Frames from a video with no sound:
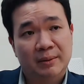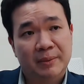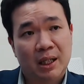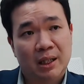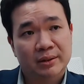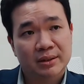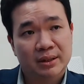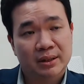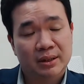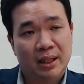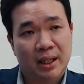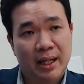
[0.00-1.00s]
about the
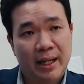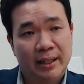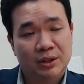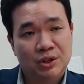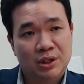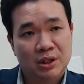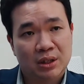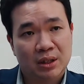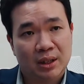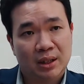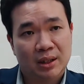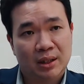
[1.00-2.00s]
uh,
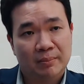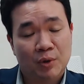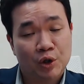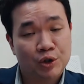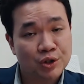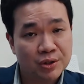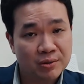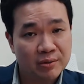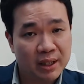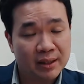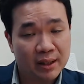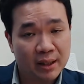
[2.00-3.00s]
energy uh,
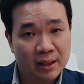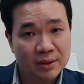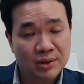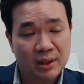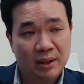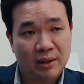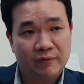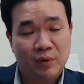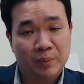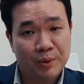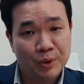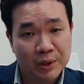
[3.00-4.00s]
monitoring things uh,
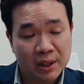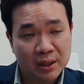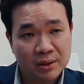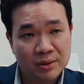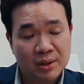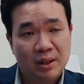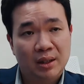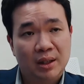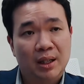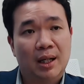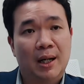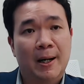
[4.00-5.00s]
for buildings.
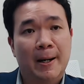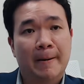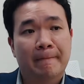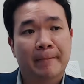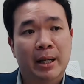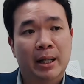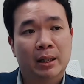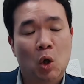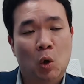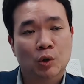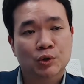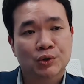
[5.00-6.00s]
Um, and
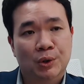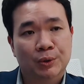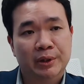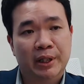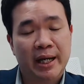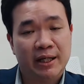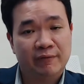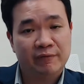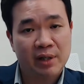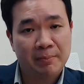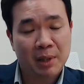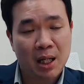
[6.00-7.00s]
also the
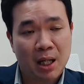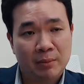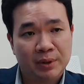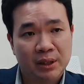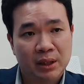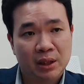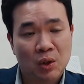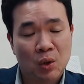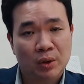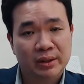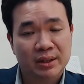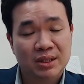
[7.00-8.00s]
AVM company
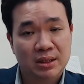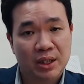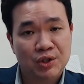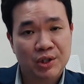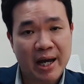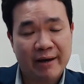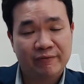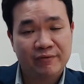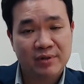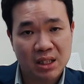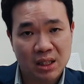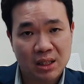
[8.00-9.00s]
called
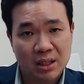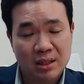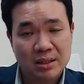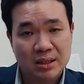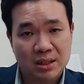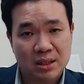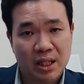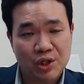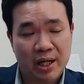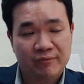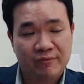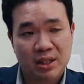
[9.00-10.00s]
CHFT.
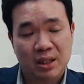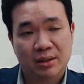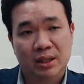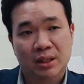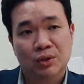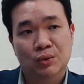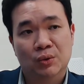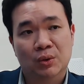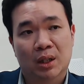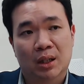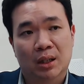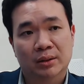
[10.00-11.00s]
CHFT, they do,
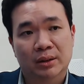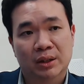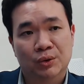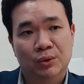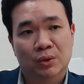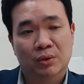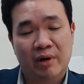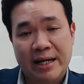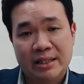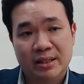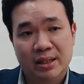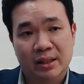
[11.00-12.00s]
they do
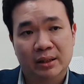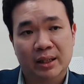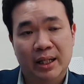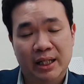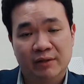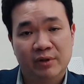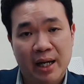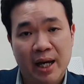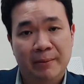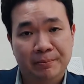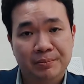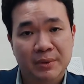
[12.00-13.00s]
great in
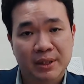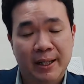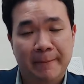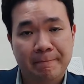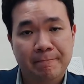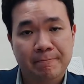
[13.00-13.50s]
AVM. Yeah.